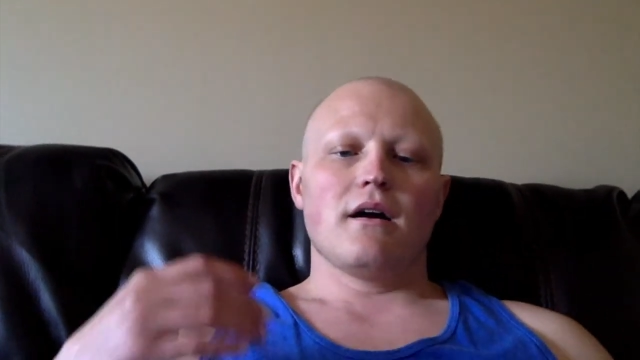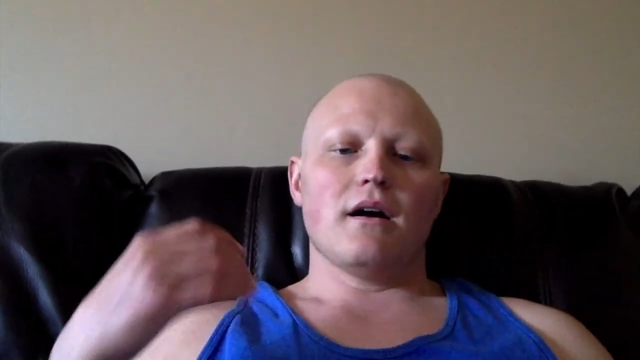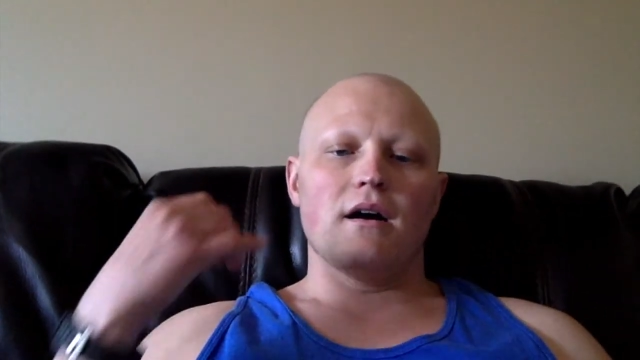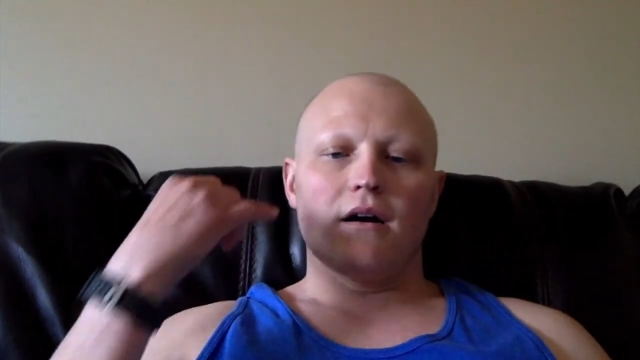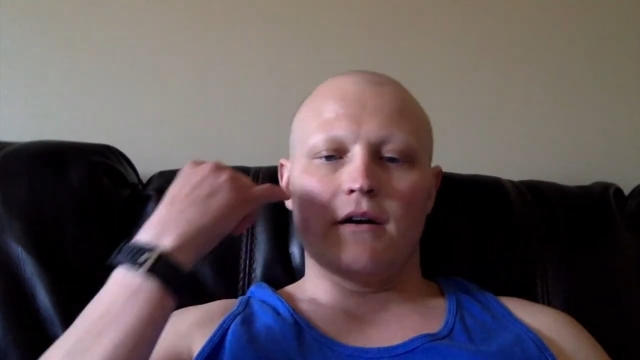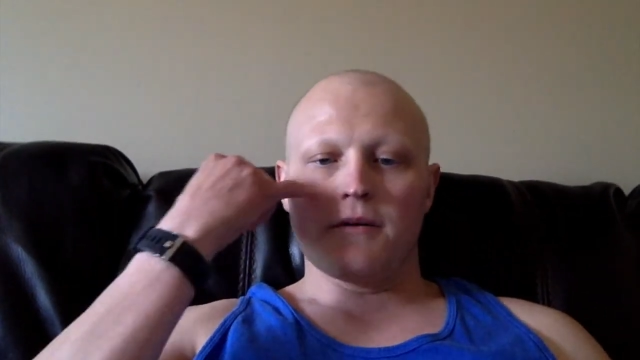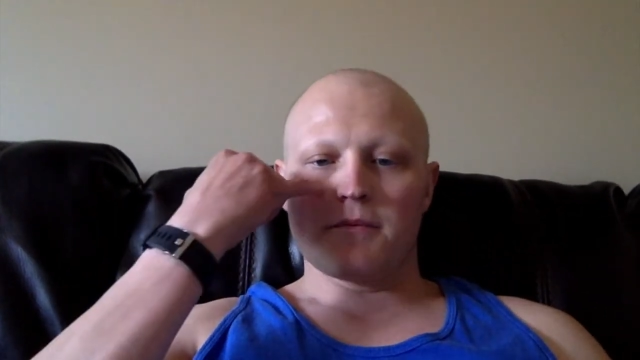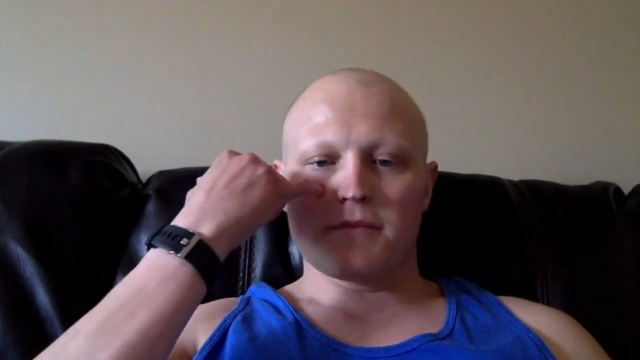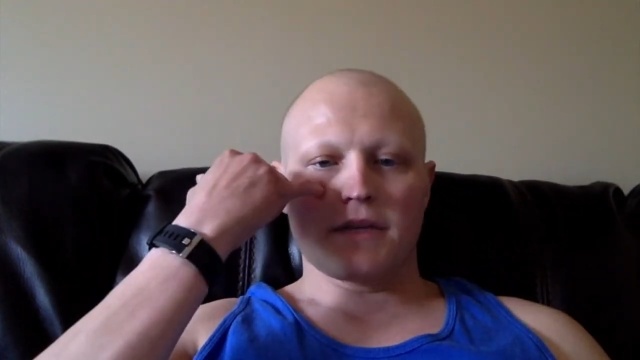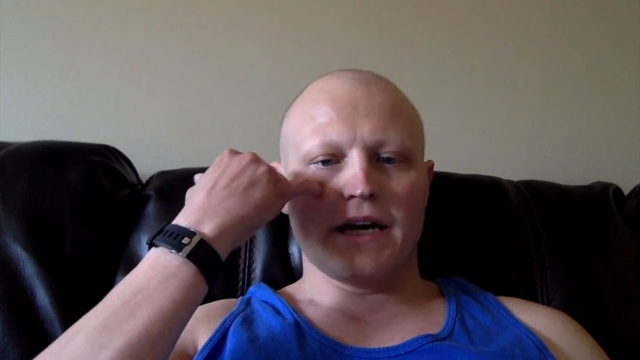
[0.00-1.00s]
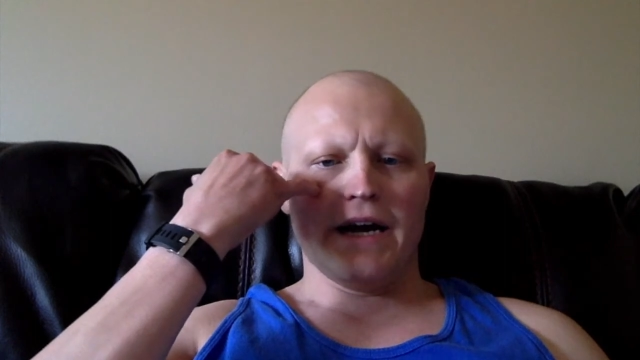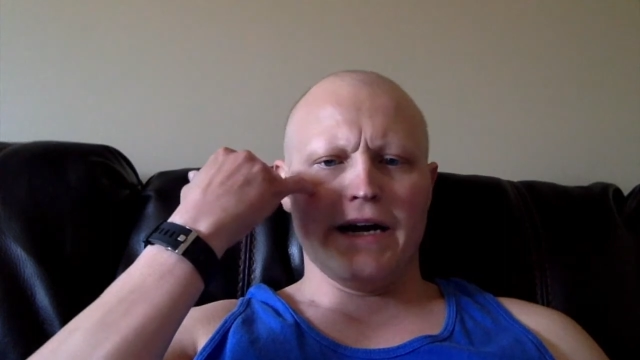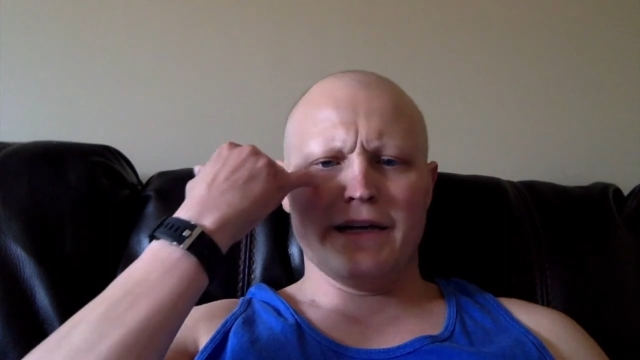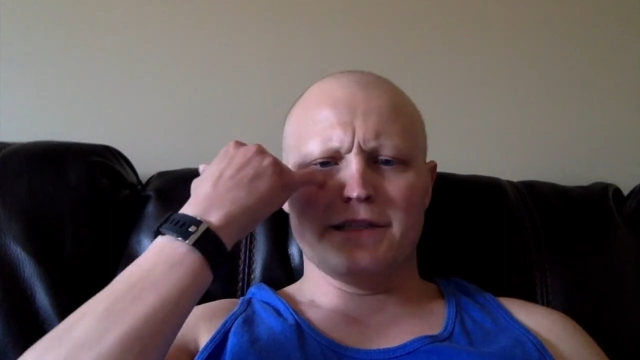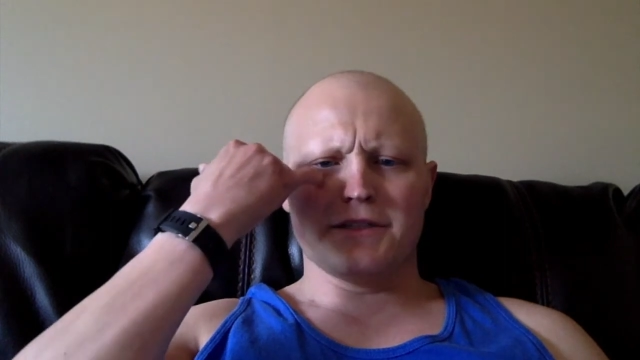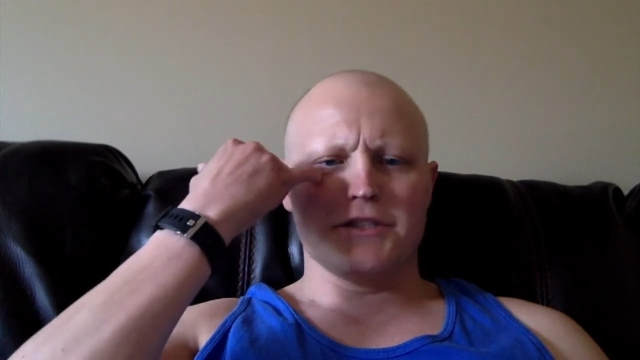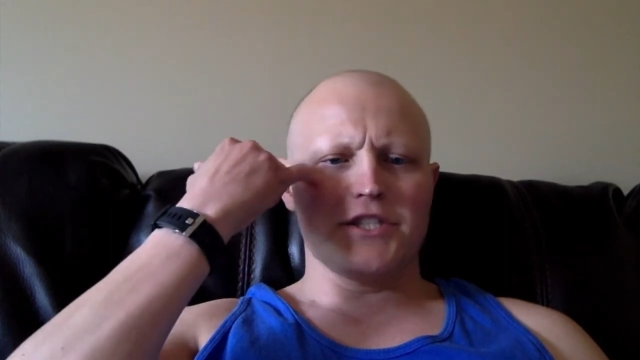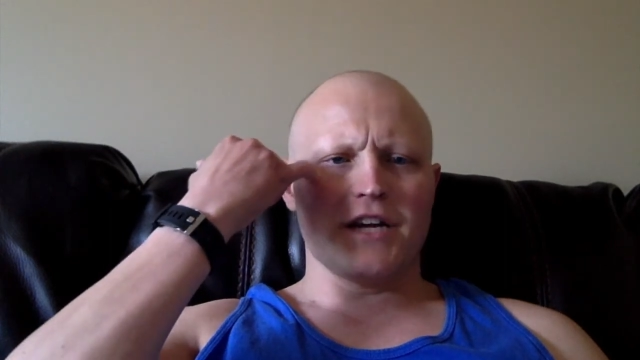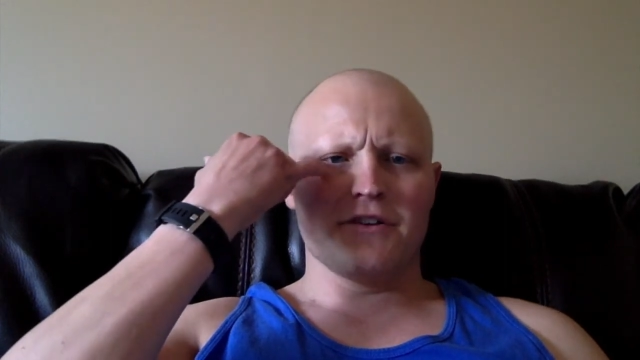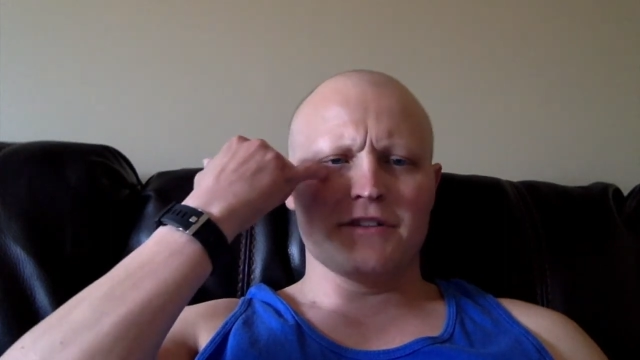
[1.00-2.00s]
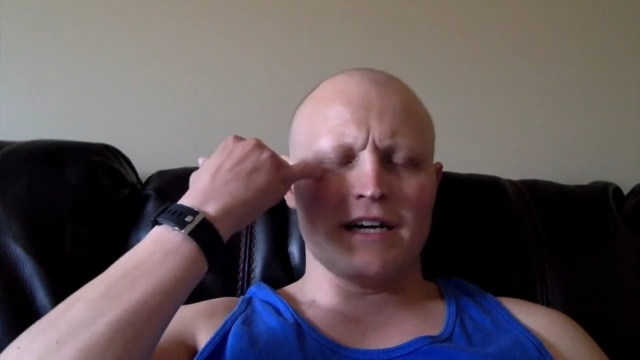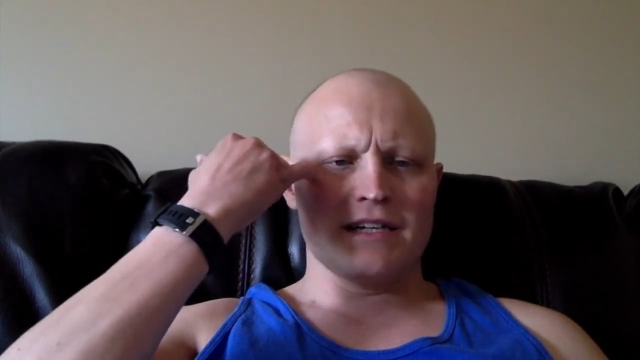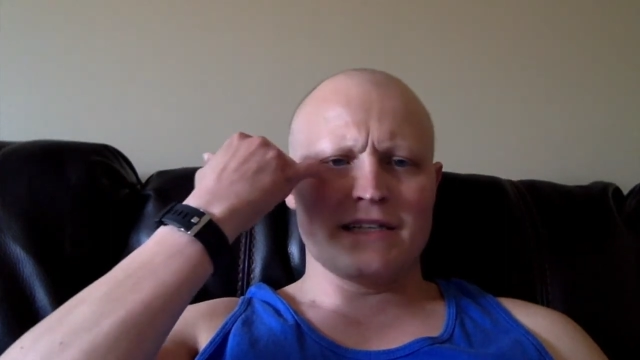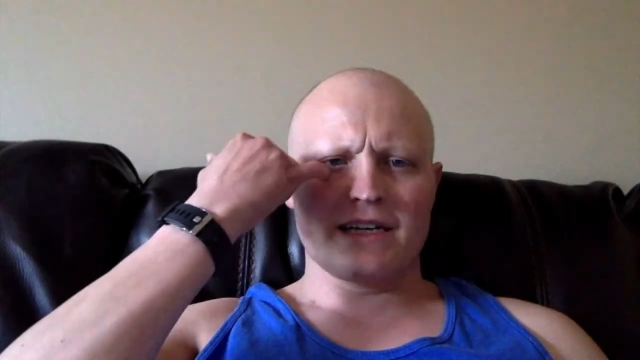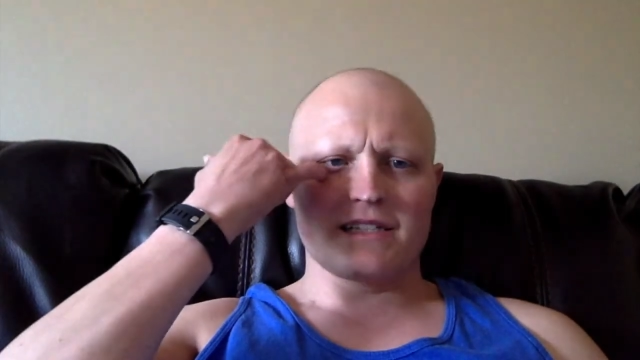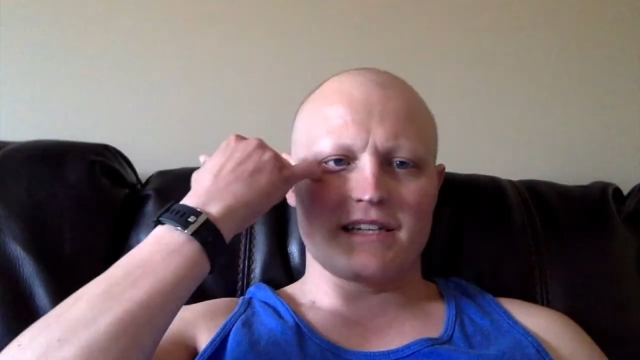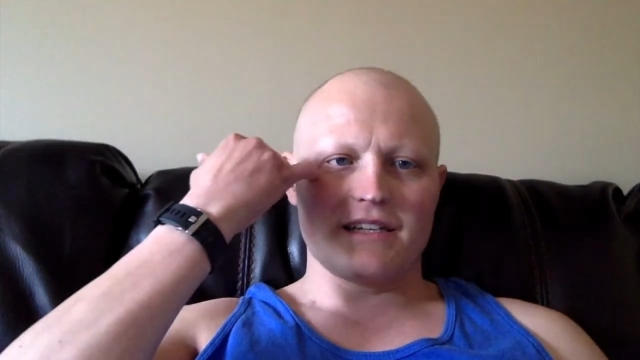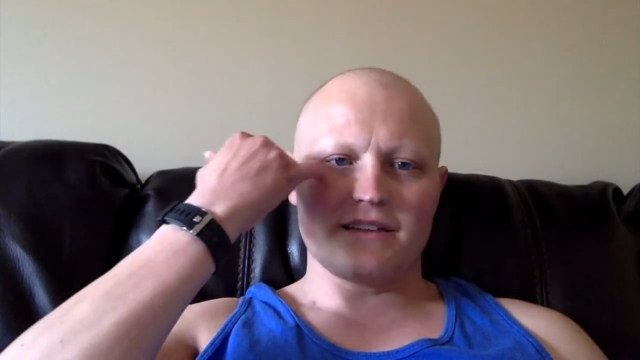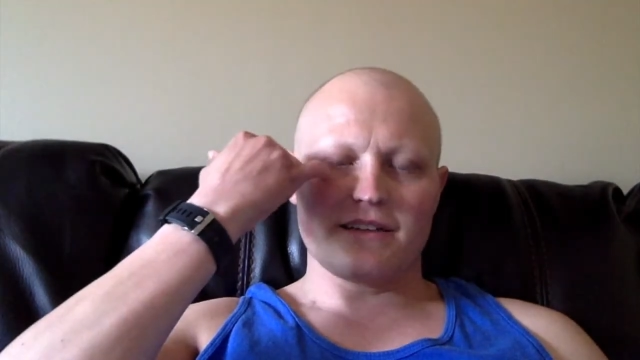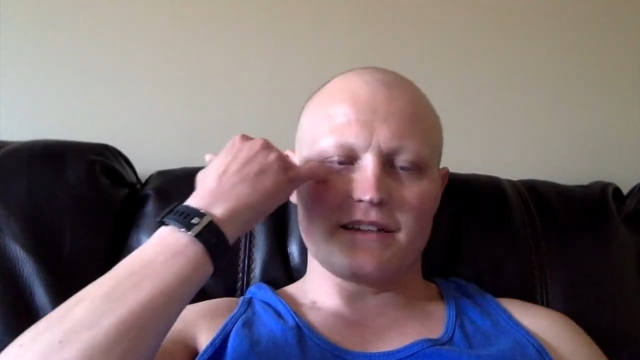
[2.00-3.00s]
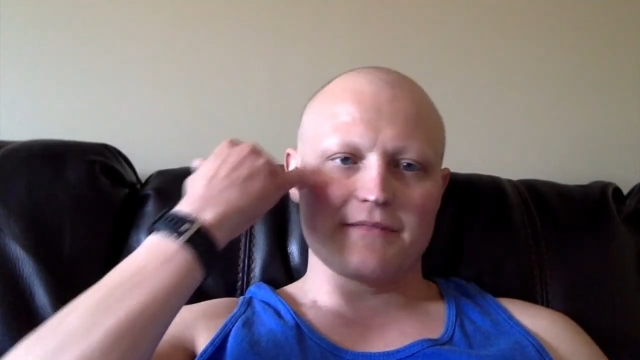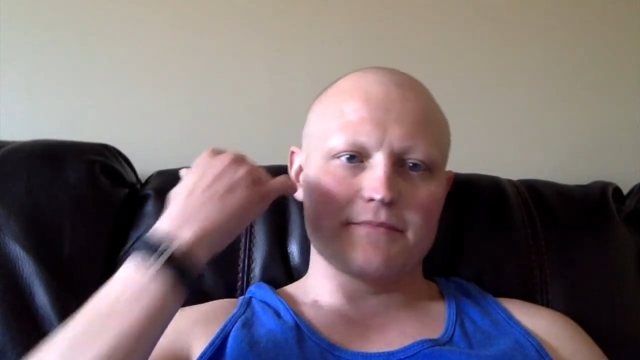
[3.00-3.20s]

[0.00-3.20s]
Guide to Gentle Non-Toxic Healing.